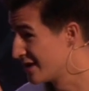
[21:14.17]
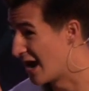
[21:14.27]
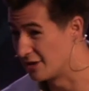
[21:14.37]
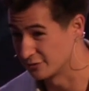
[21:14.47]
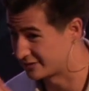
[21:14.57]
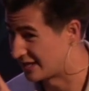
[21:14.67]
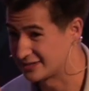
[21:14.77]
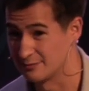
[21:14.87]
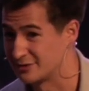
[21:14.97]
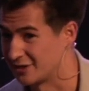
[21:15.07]
And there's that
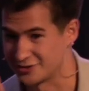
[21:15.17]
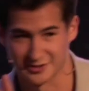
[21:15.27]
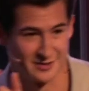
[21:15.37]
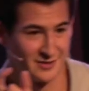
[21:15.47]
temptation.